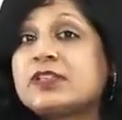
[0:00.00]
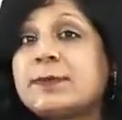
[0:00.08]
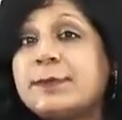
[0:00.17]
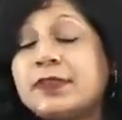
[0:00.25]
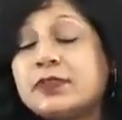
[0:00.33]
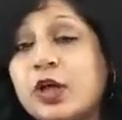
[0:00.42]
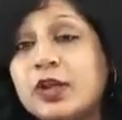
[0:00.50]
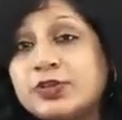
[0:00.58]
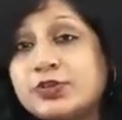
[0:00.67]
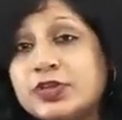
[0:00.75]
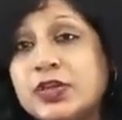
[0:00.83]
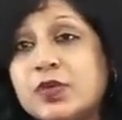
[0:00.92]

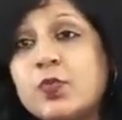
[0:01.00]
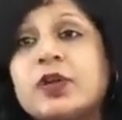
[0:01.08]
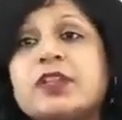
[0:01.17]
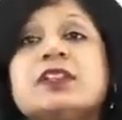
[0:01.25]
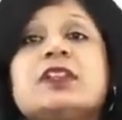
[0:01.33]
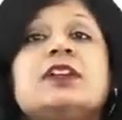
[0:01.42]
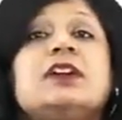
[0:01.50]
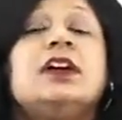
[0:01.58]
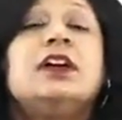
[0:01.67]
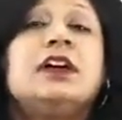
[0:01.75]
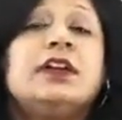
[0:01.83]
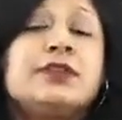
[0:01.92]
pathology, what are
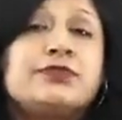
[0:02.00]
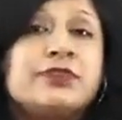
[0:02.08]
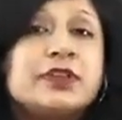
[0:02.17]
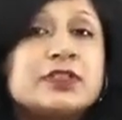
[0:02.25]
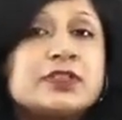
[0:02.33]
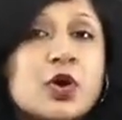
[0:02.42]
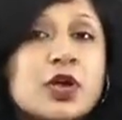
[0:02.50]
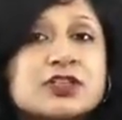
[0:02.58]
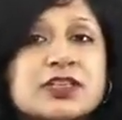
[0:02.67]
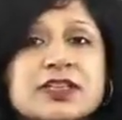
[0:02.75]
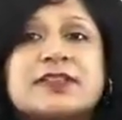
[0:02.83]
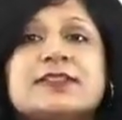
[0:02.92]
the different
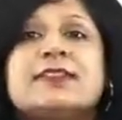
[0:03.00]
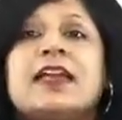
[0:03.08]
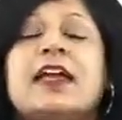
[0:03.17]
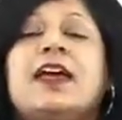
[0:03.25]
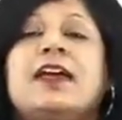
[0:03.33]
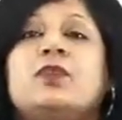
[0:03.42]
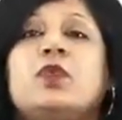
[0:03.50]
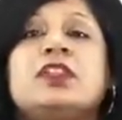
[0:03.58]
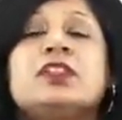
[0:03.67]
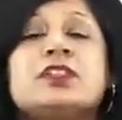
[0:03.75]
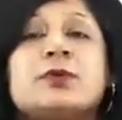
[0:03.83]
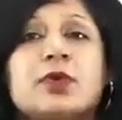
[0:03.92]
causes, and what
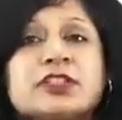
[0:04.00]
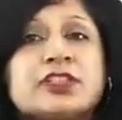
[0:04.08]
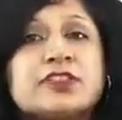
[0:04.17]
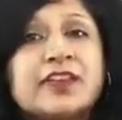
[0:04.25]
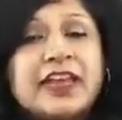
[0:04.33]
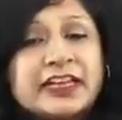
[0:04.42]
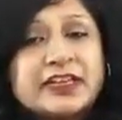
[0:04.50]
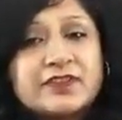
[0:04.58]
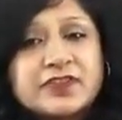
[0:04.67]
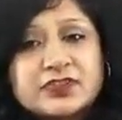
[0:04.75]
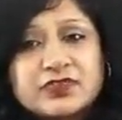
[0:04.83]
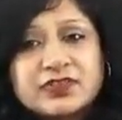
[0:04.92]
is the positive and negative
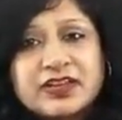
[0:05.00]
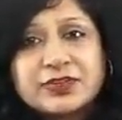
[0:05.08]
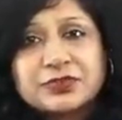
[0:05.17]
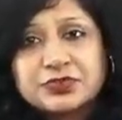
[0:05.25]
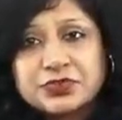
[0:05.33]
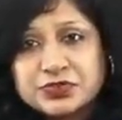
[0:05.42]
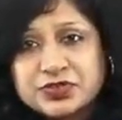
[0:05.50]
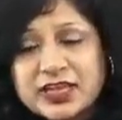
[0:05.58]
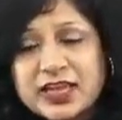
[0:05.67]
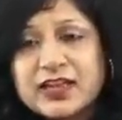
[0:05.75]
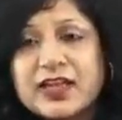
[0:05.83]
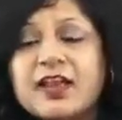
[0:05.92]
history that you should
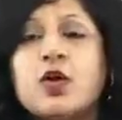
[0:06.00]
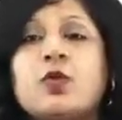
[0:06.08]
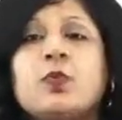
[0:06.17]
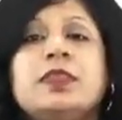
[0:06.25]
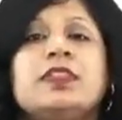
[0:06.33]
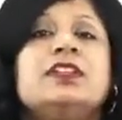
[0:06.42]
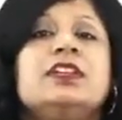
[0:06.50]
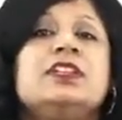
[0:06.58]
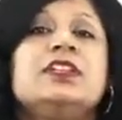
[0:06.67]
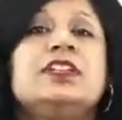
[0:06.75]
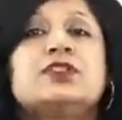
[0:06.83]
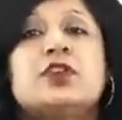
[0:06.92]
take along with the
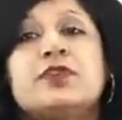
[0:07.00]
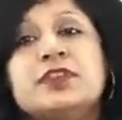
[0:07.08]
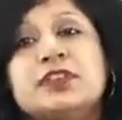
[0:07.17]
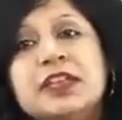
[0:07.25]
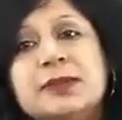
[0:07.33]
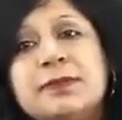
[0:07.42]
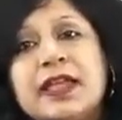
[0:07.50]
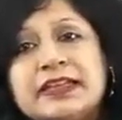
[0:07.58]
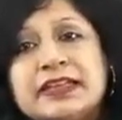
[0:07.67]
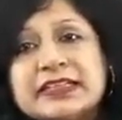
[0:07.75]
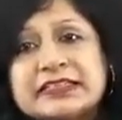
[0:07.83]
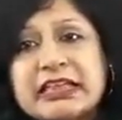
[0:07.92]
DDs of the day
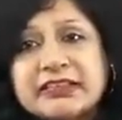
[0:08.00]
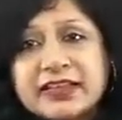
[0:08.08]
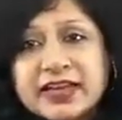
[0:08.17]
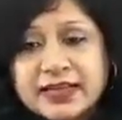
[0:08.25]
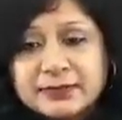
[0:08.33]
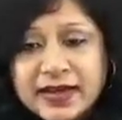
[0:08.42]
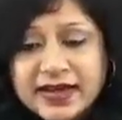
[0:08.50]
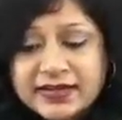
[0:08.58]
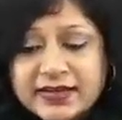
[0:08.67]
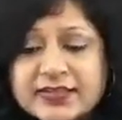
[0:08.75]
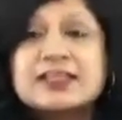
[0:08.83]
blindness and the night blindness.